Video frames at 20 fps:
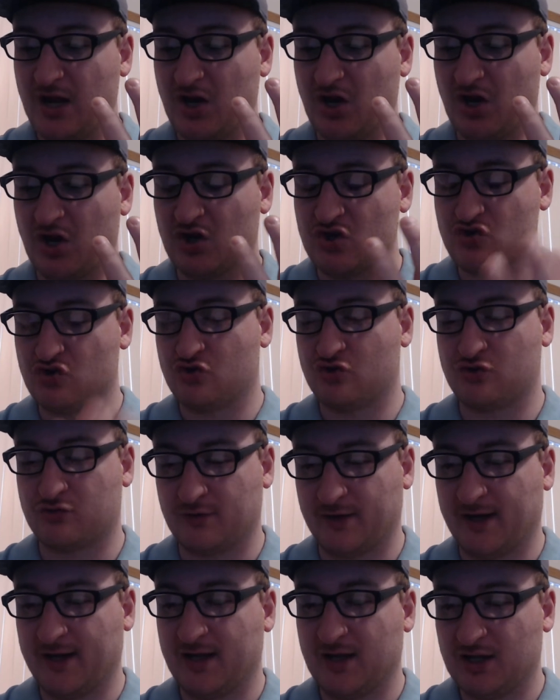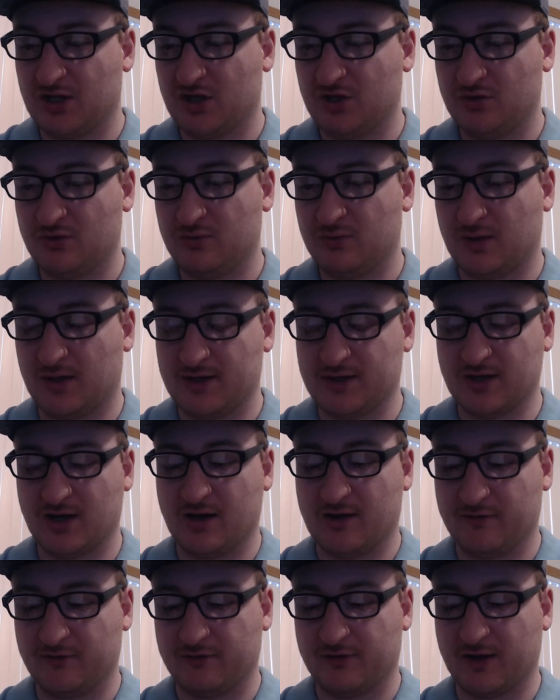intriguing you
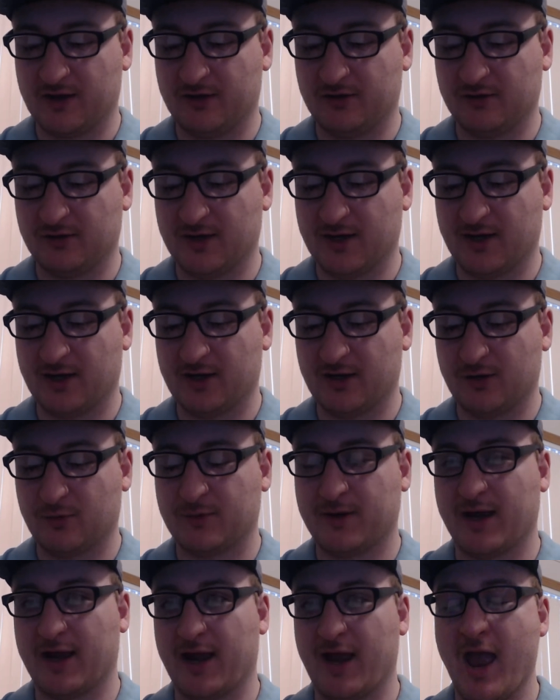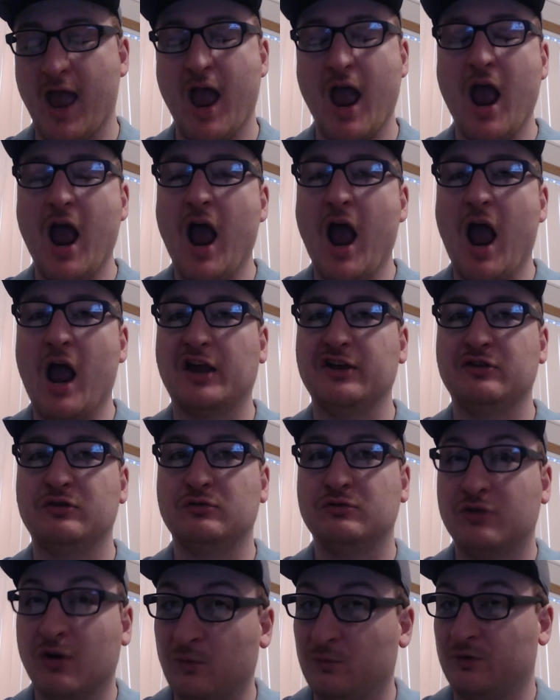enough that you're like, okay, you
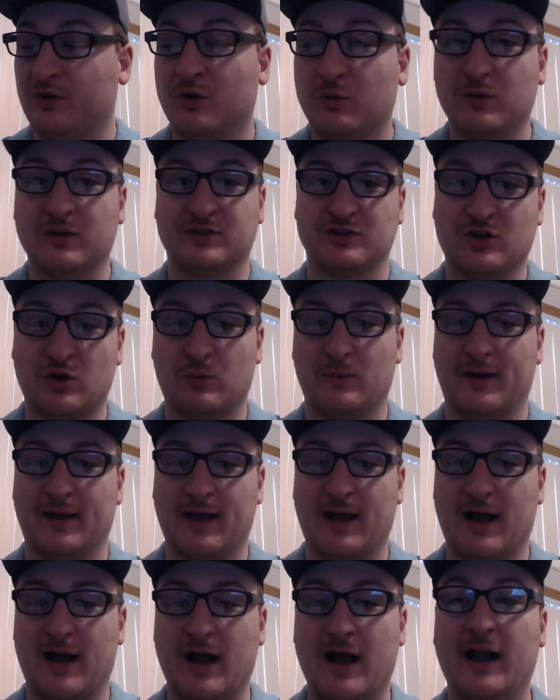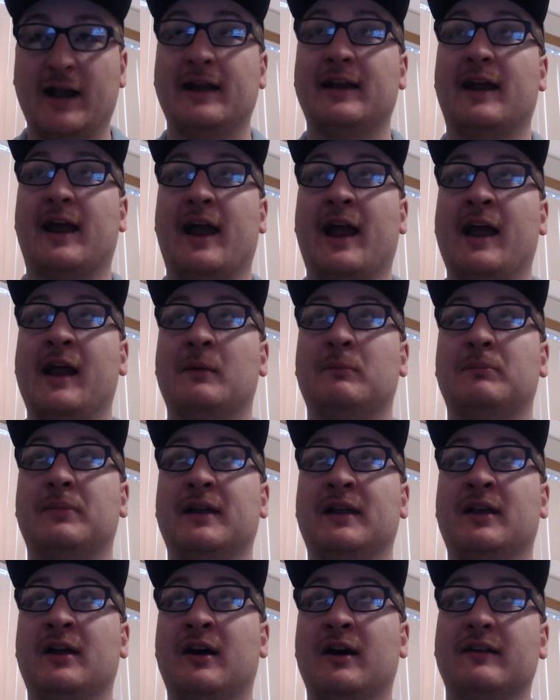don't know what's going on, and
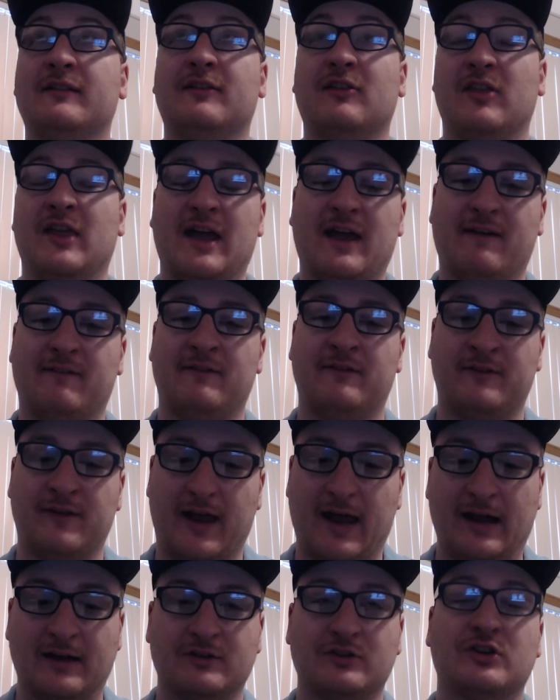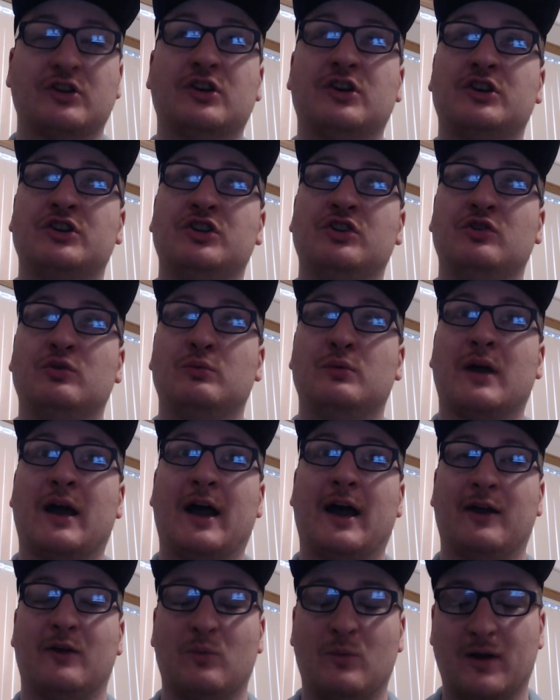because of that factor, you
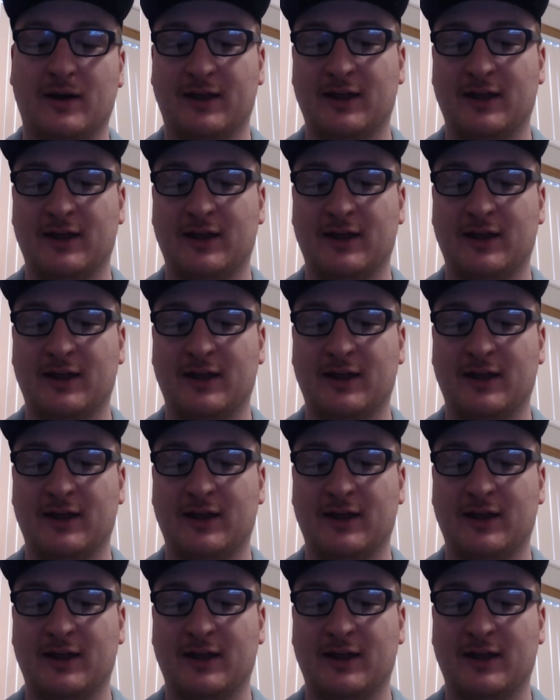kind of want to